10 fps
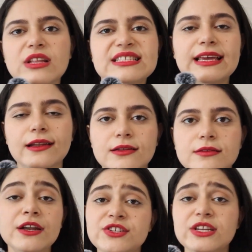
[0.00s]
That's it.
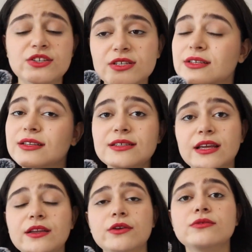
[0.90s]
And she just
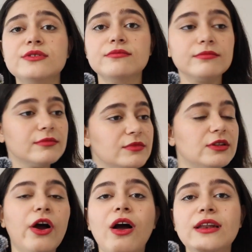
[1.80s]
continues
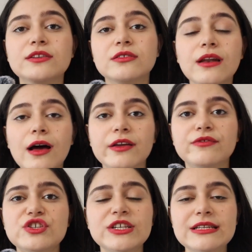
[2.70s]
her little
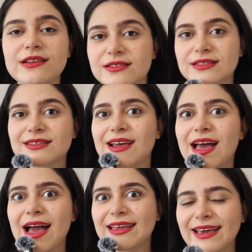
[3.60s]
life, and she doesn't
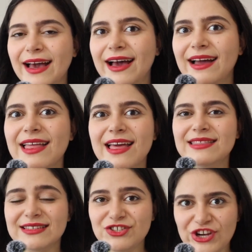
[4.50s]
care
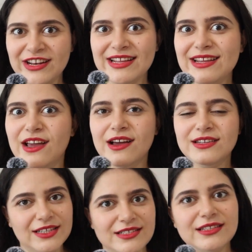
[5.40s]
that Jenny
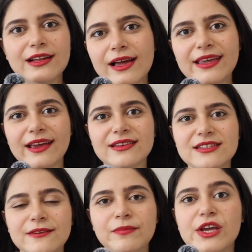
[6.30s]
doesn't like
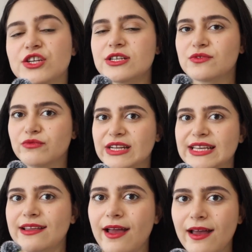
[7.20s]
it. She doesn't
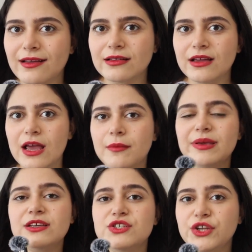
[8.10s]
really care,
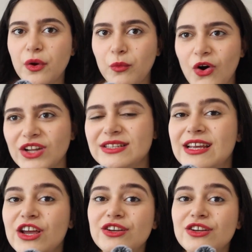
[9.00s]
because you know what?